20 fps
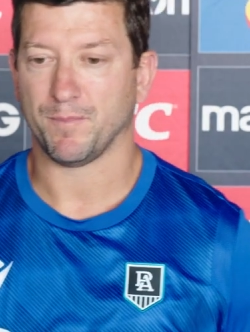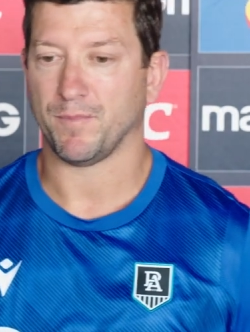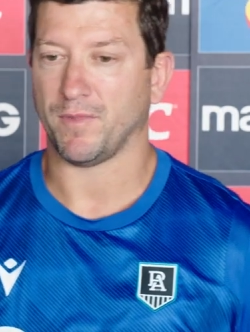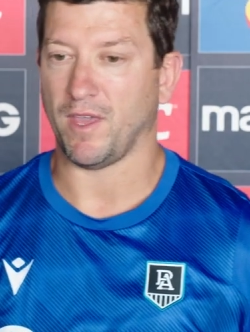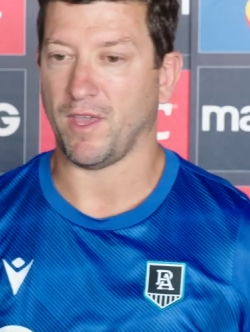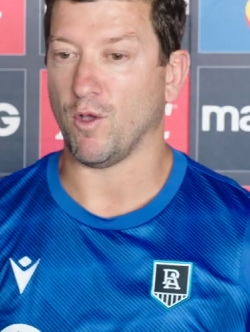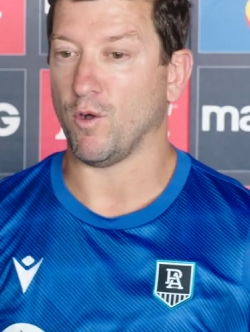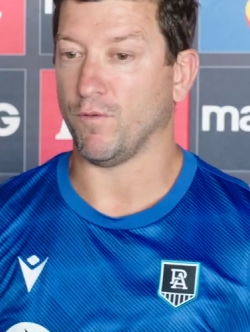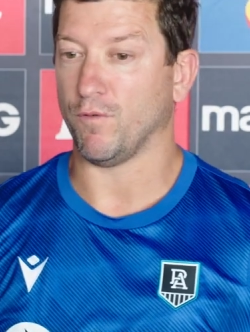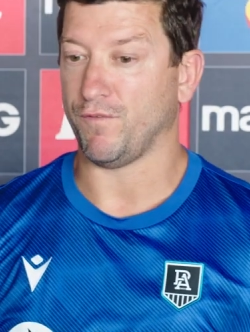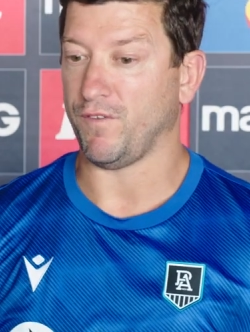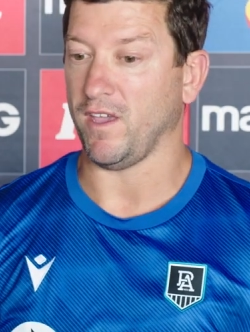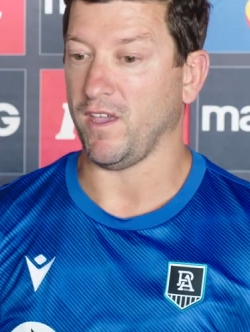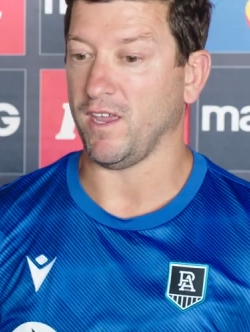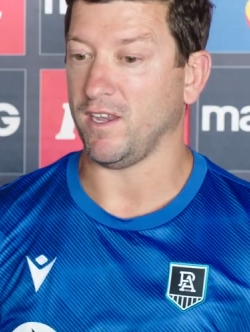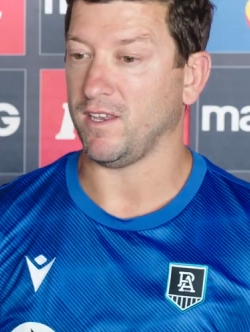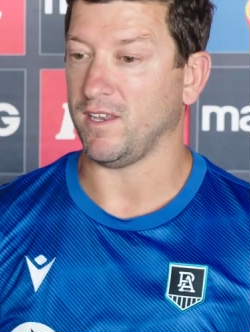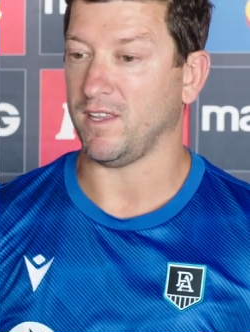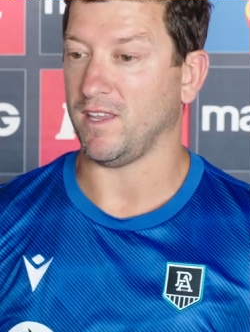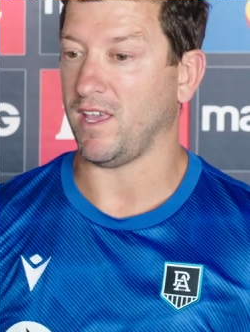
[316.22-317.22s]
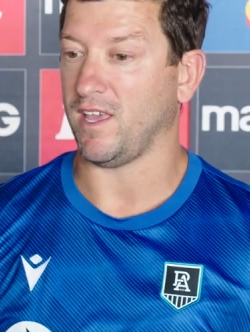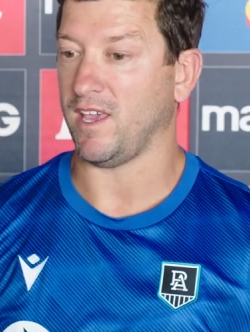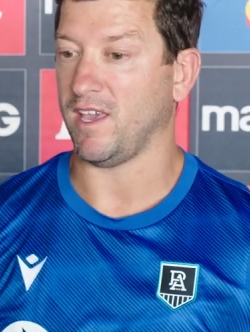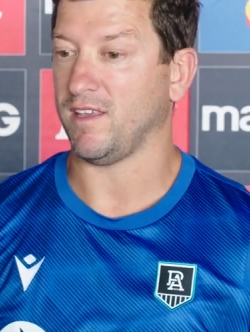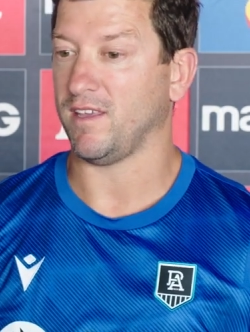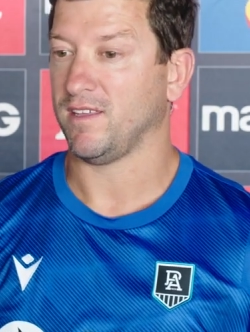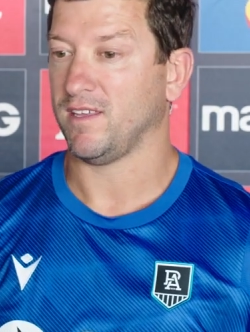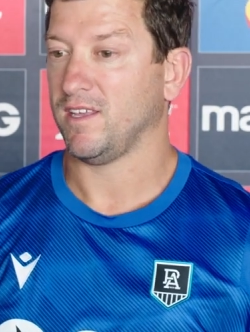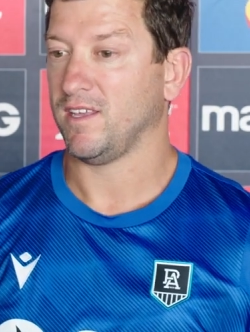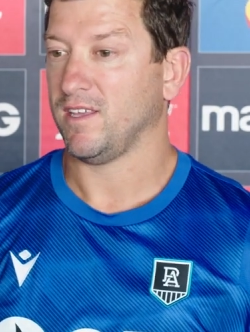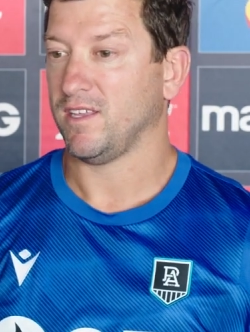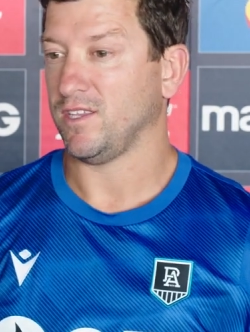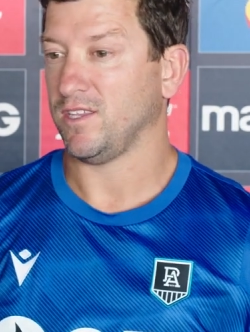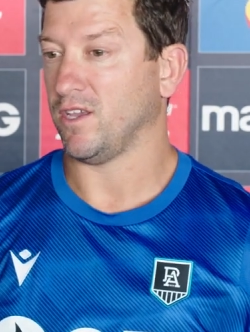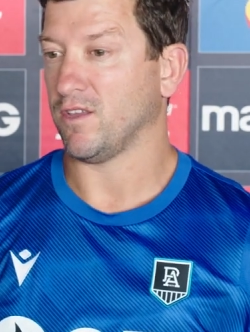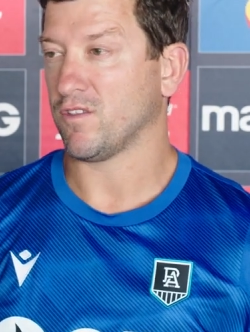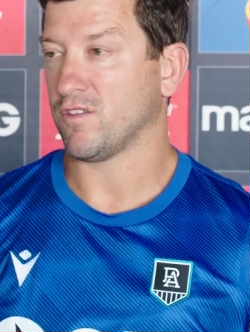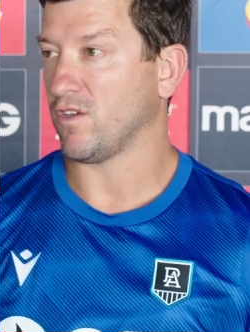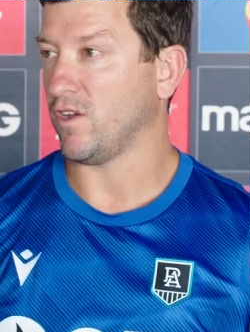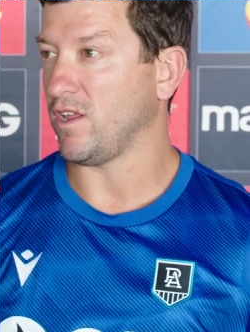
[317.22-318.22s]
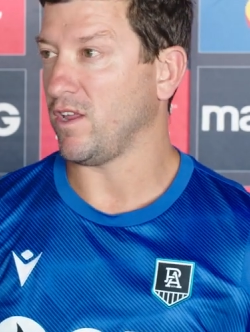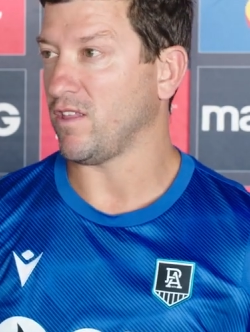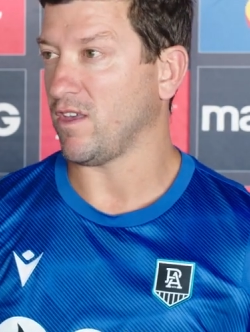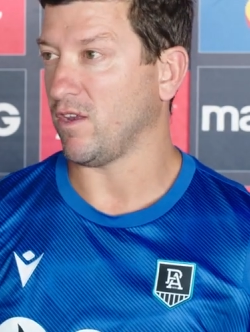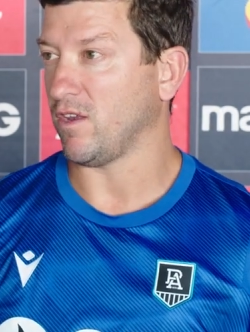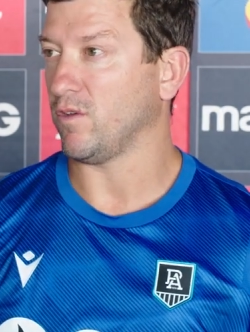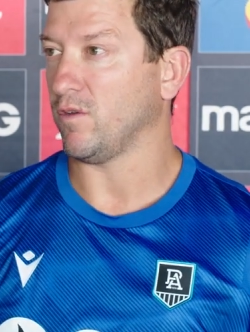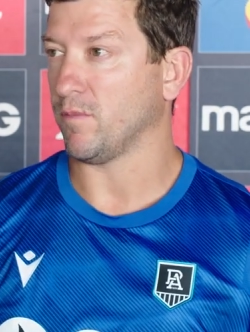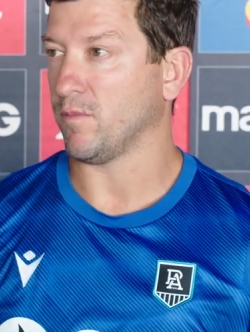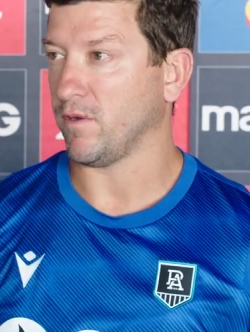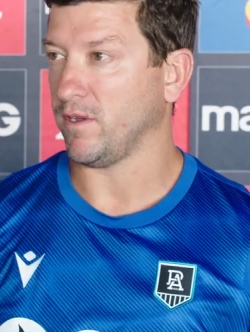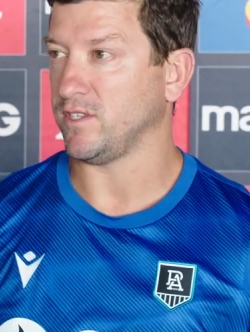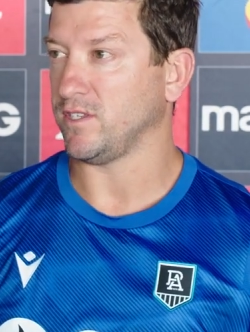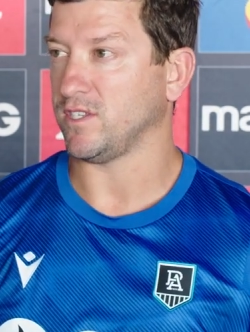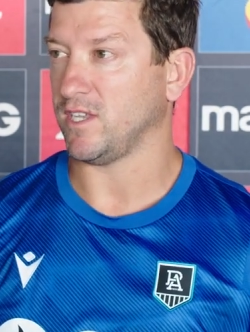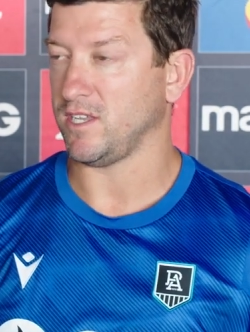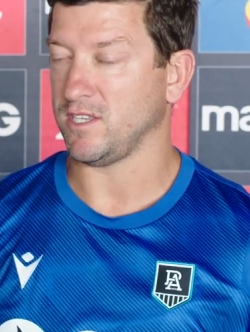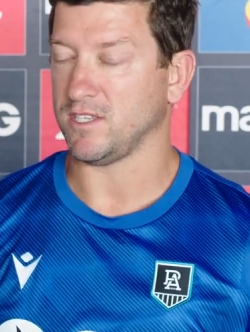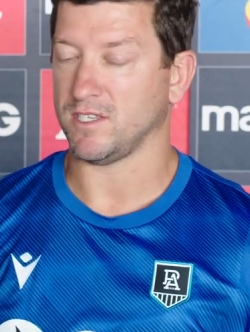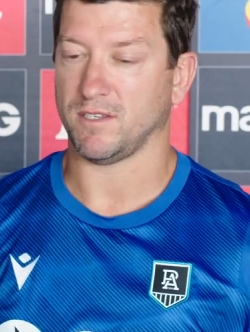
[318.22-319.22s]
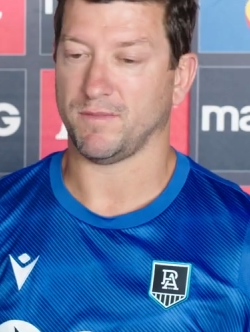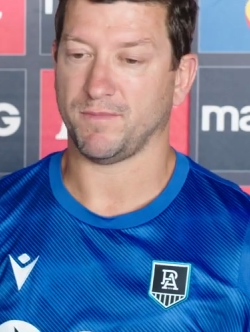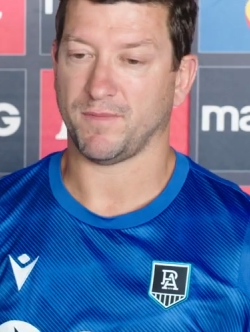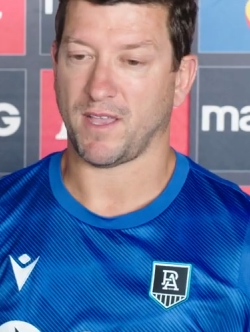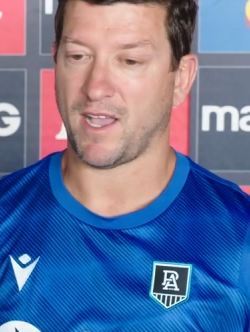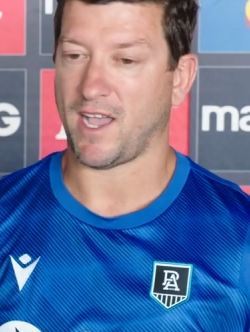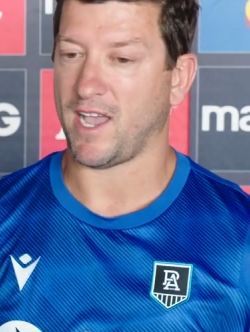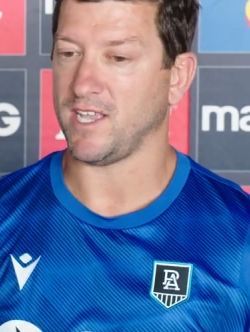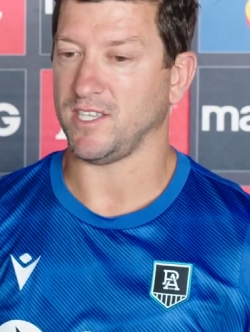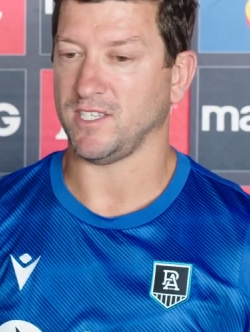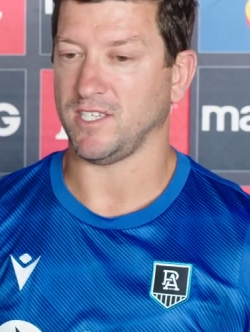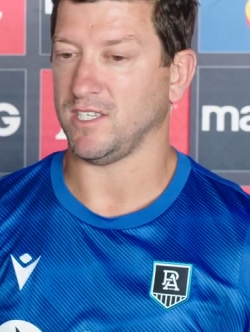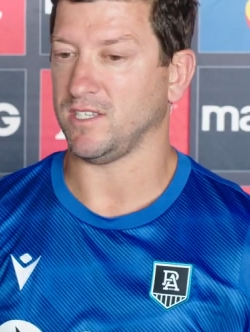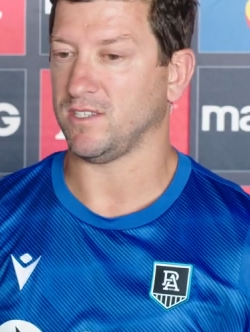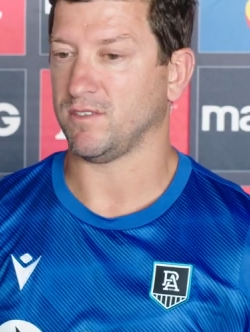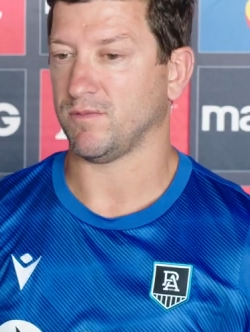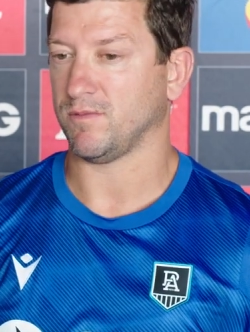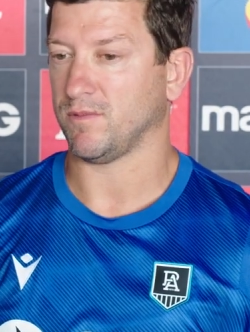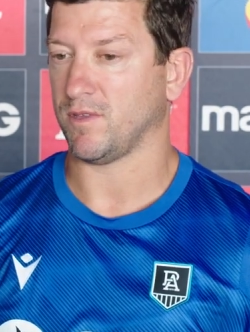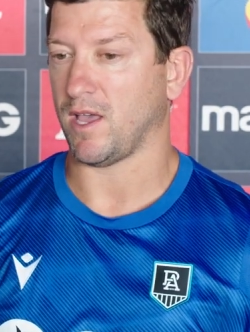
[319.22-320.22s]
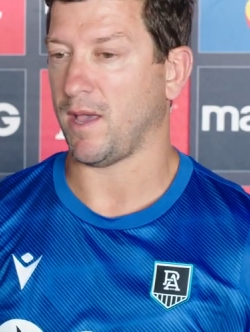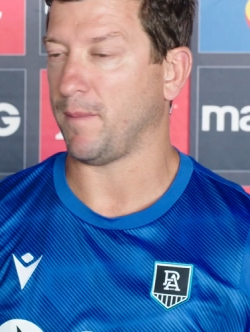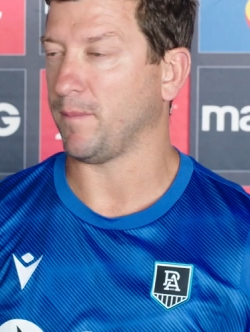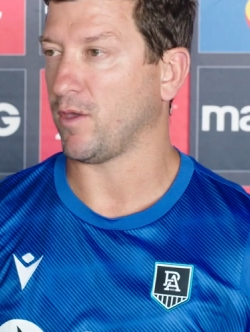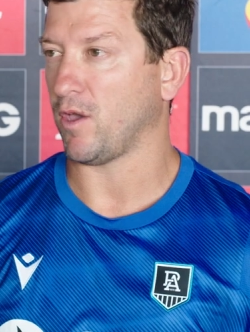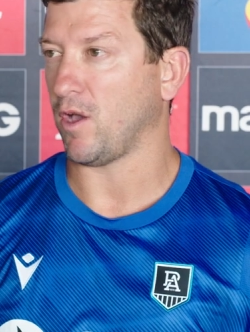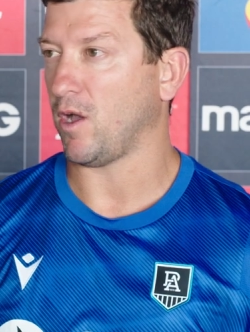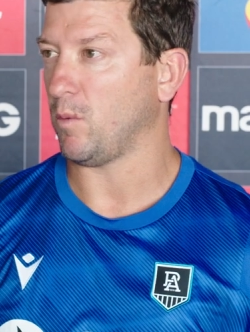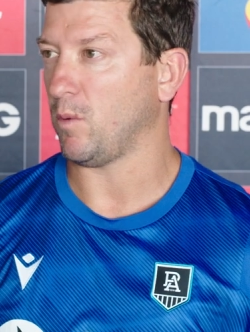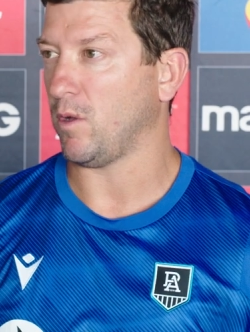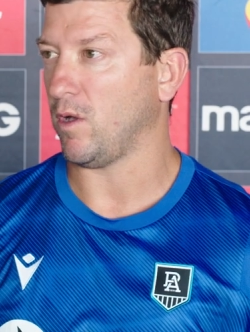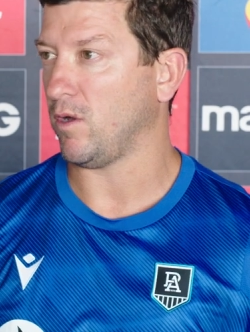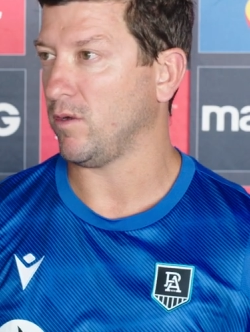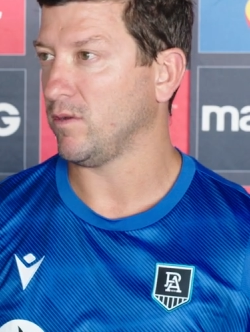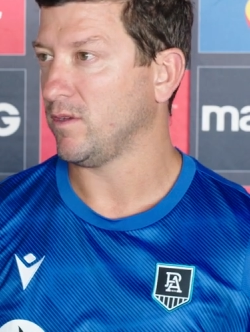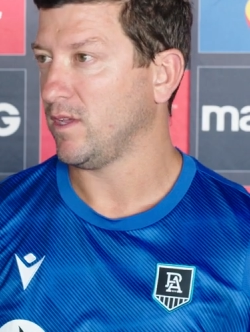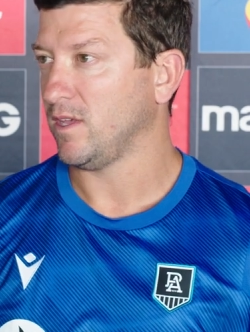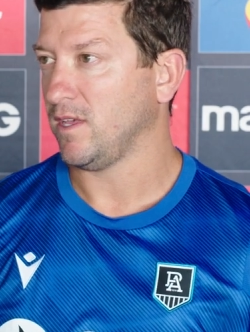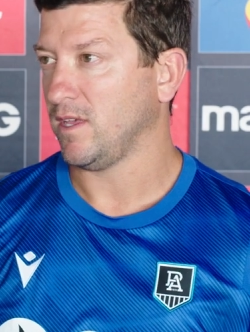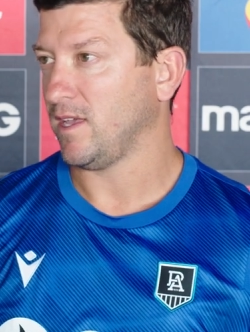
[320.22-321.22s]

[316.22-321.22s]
they're all fit, and they're Scotty's had a good pre-season. Hazy's going well.